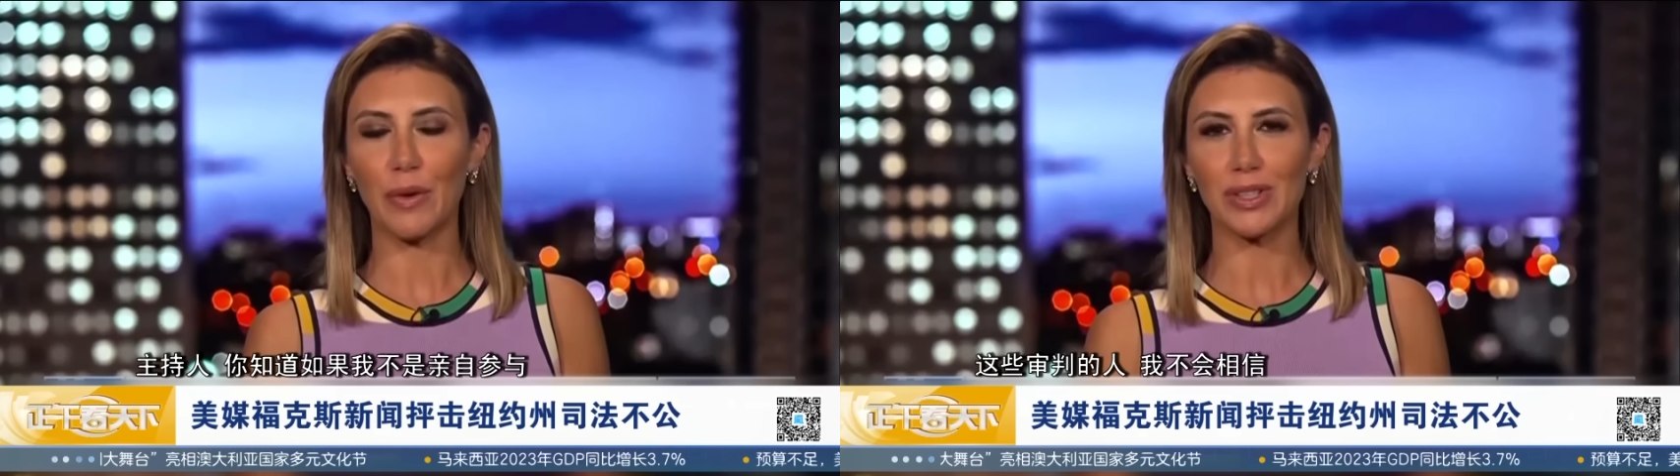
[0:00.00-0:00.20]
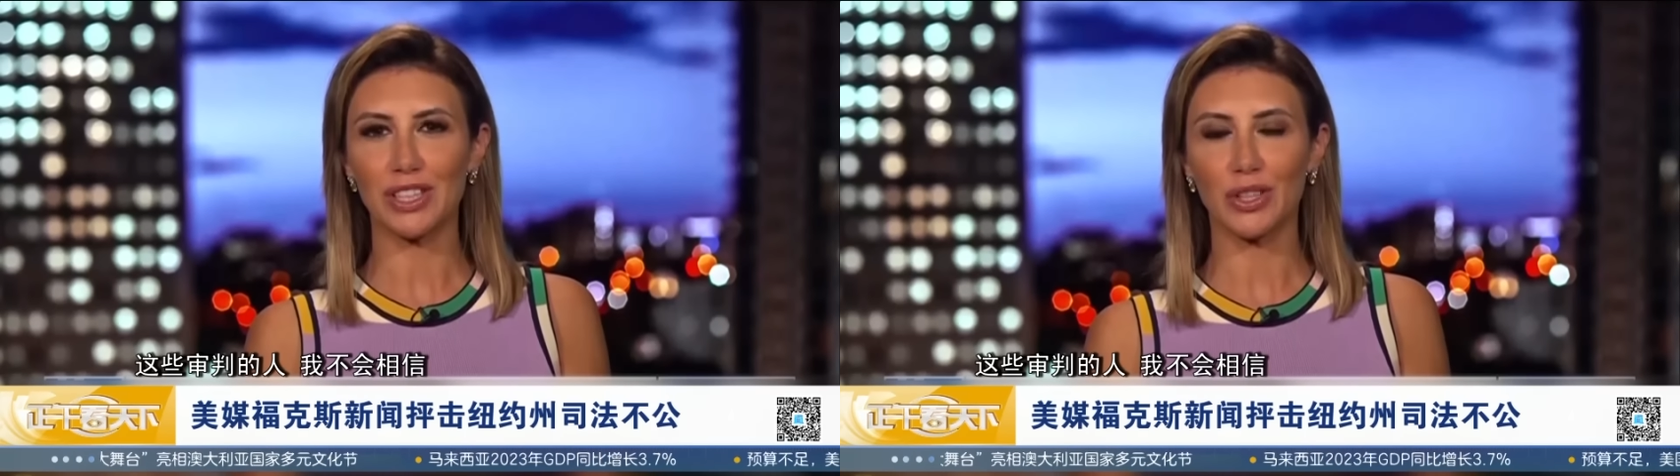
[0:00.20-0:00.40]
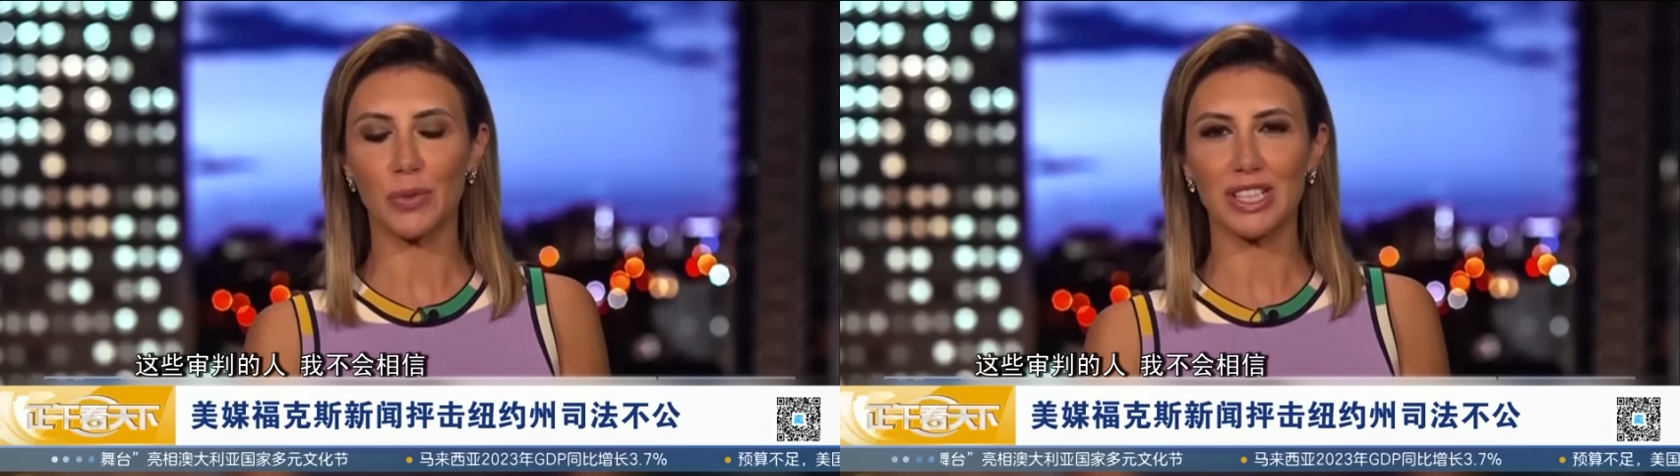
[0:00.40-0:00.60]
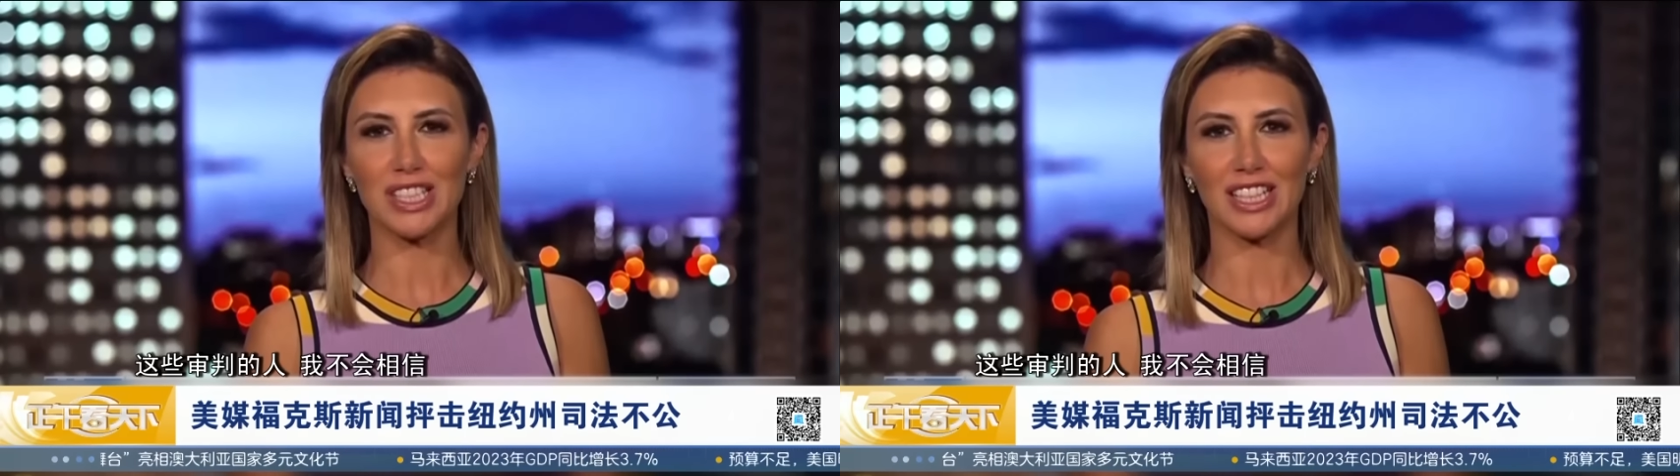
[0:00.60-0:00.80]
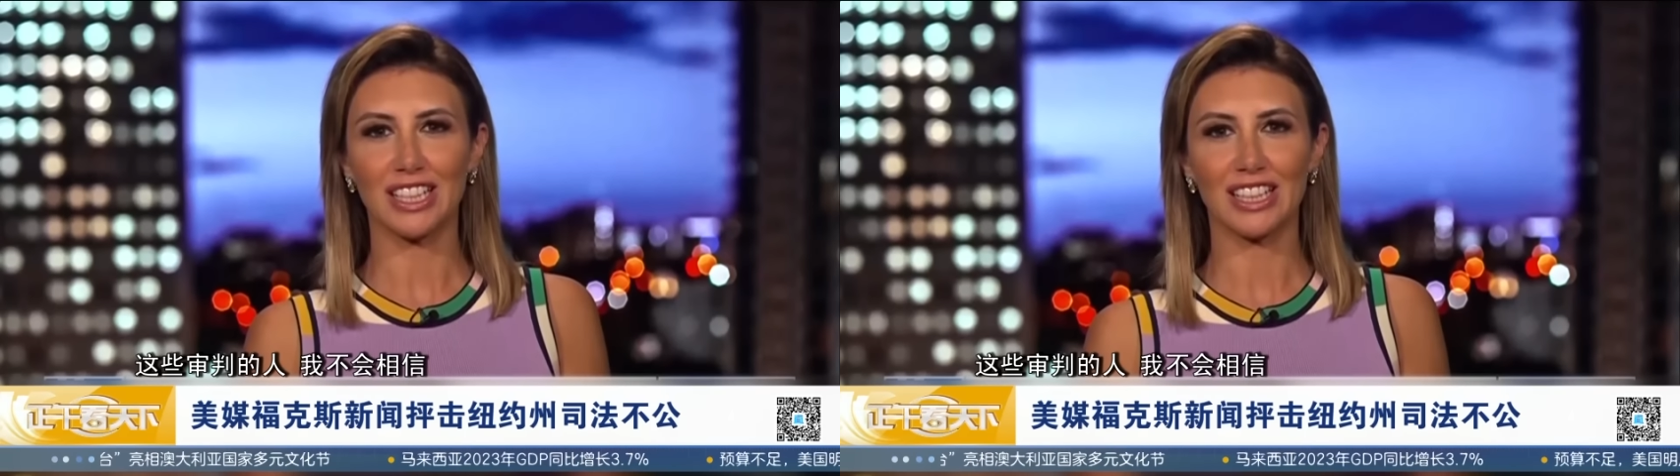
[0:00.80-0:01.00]
wasn't the one
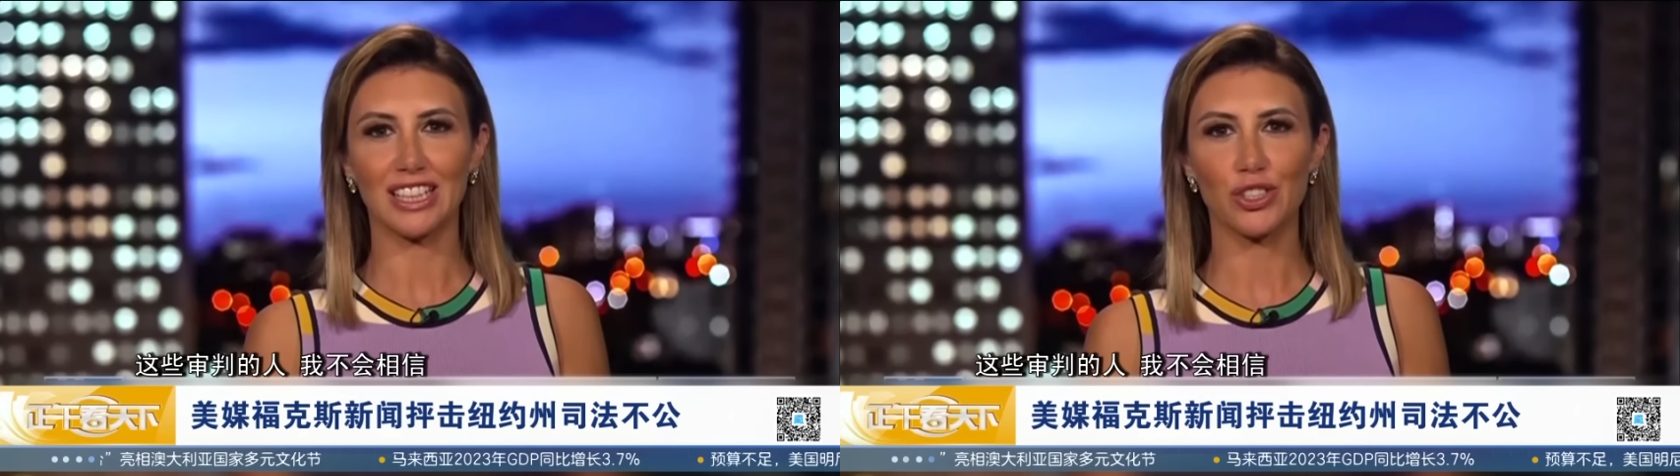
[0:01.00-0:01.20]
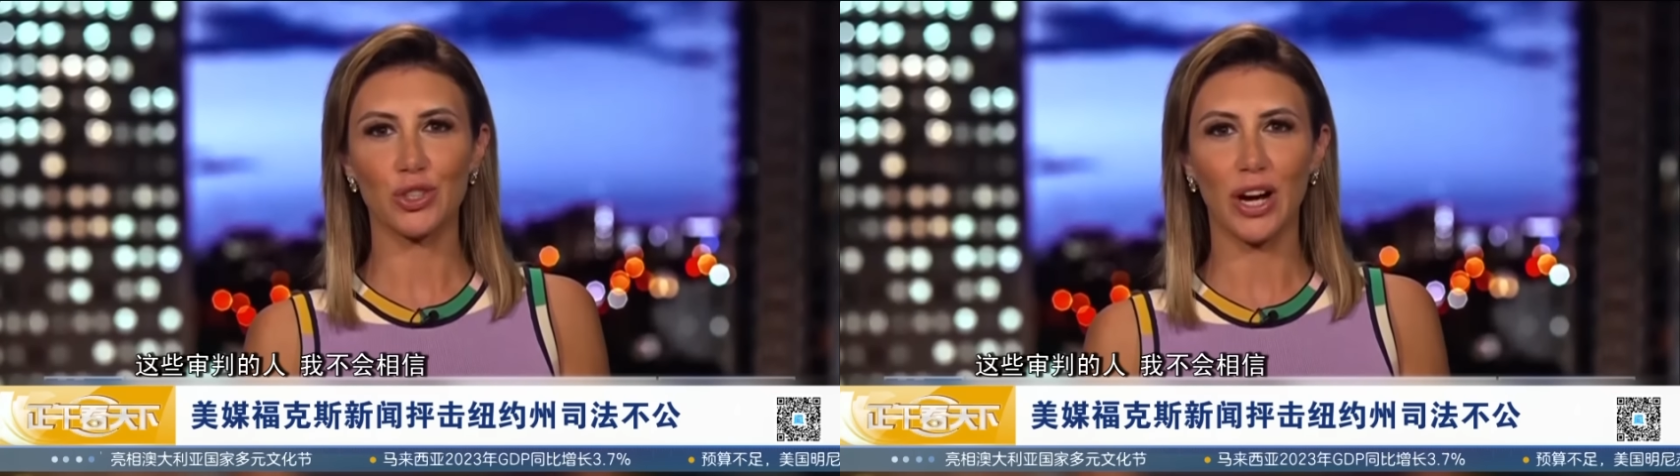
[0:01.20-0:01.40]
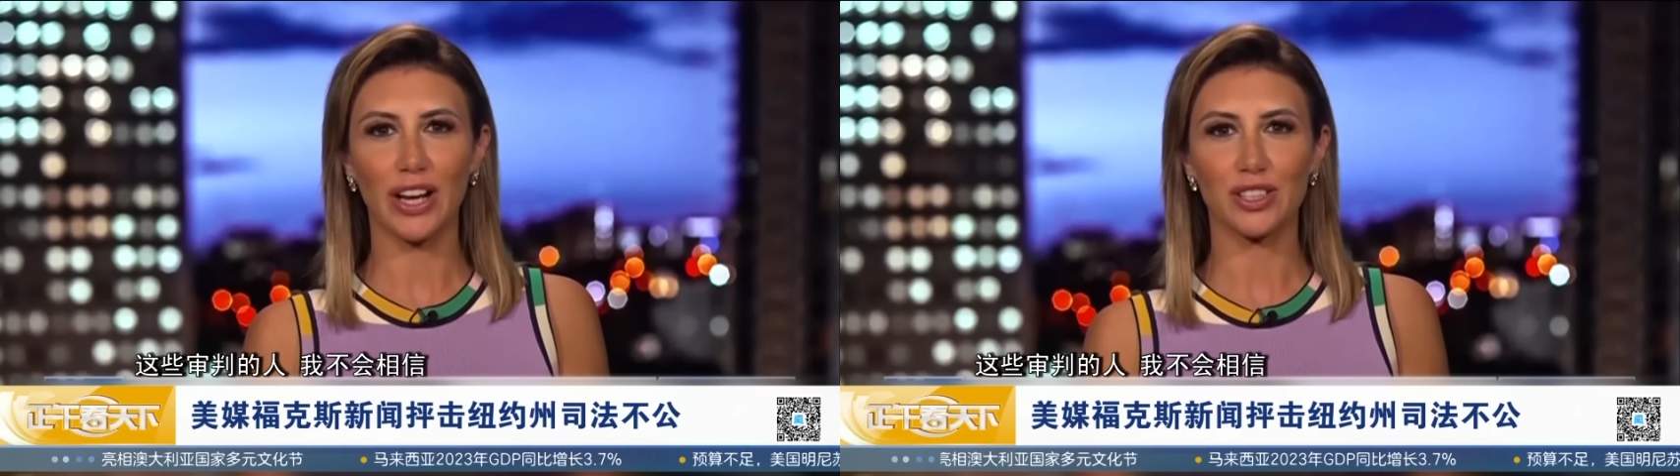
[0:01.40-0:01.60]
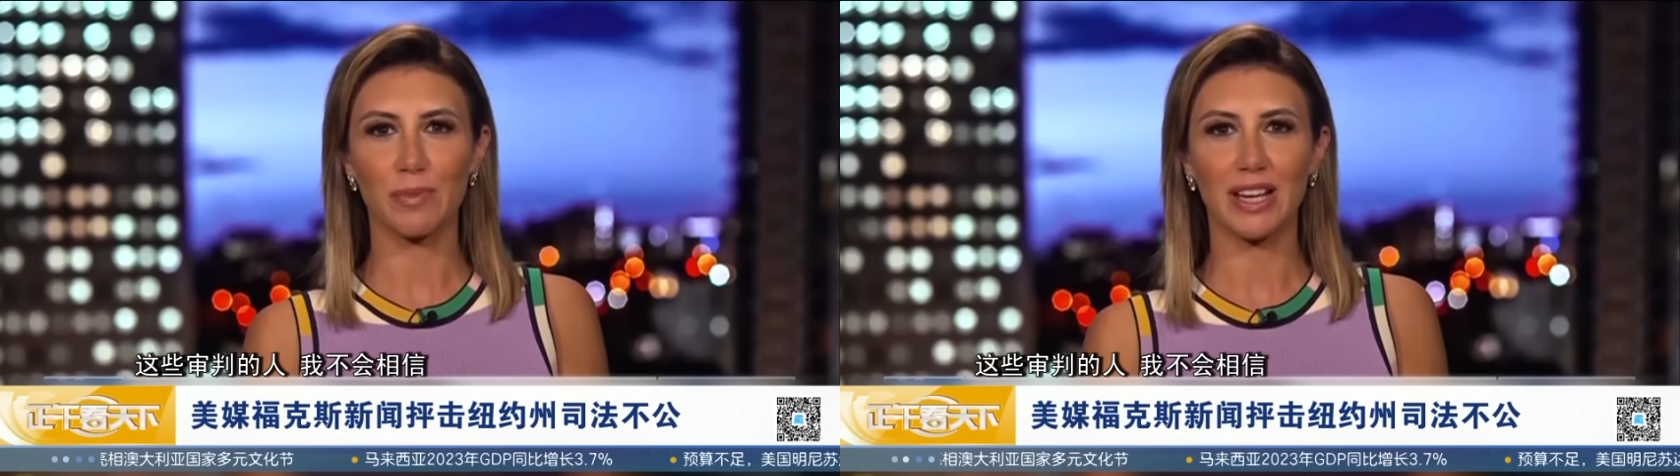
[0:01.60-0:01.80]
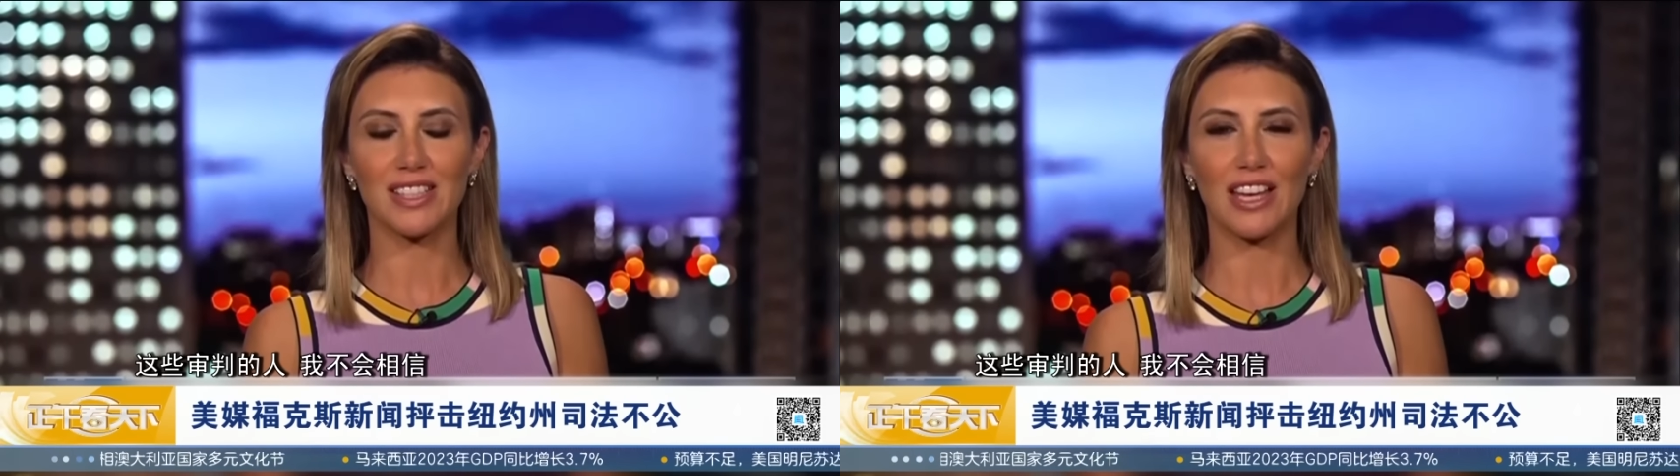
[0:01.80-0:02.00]
sitting in these trials
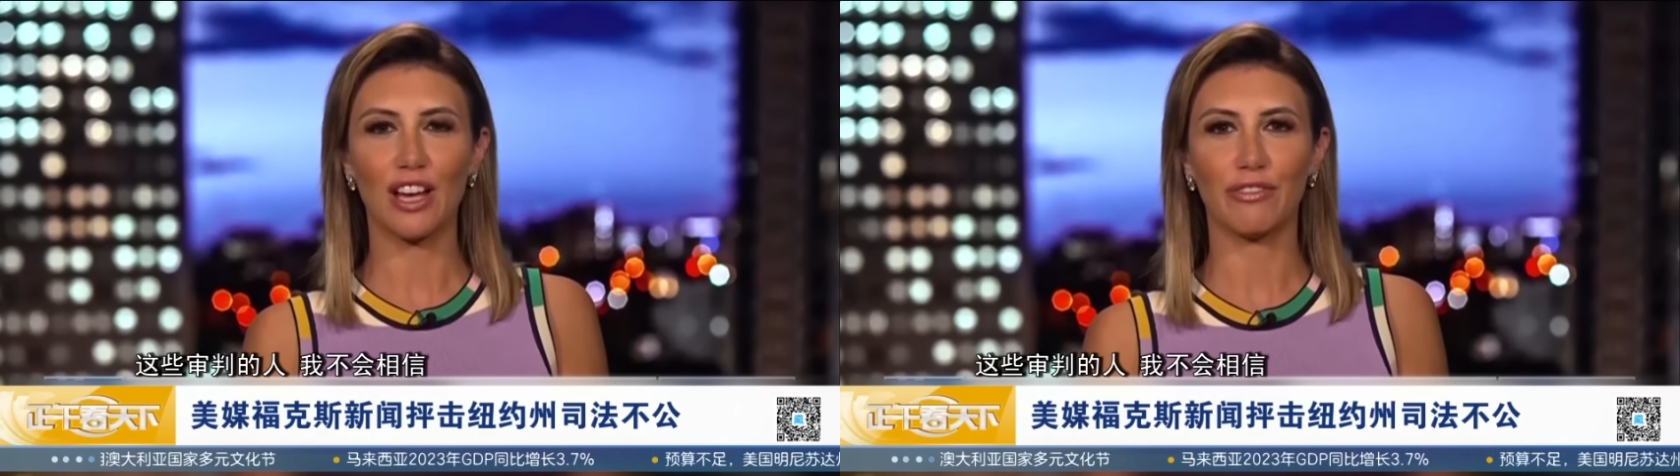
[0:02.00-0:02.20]
myself.